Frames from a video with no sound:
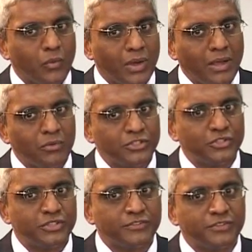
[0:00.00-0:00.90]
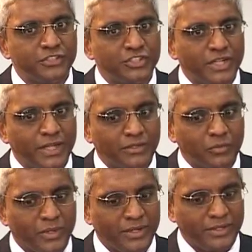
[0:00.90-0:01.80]
Well, how would you differentiate
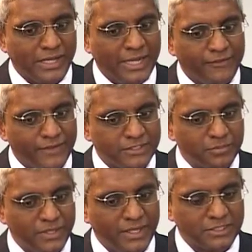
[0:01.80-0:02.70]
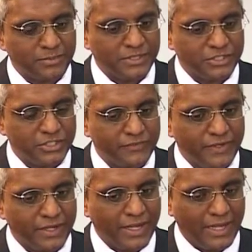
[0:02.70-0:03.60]
what the IFSB has been
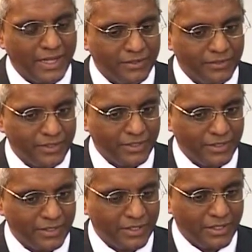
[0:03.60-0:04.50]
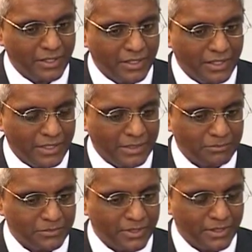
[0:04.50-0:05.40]
achieving and
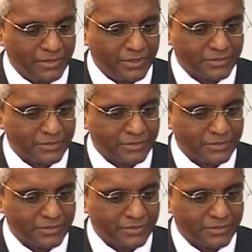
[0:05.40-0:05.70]
the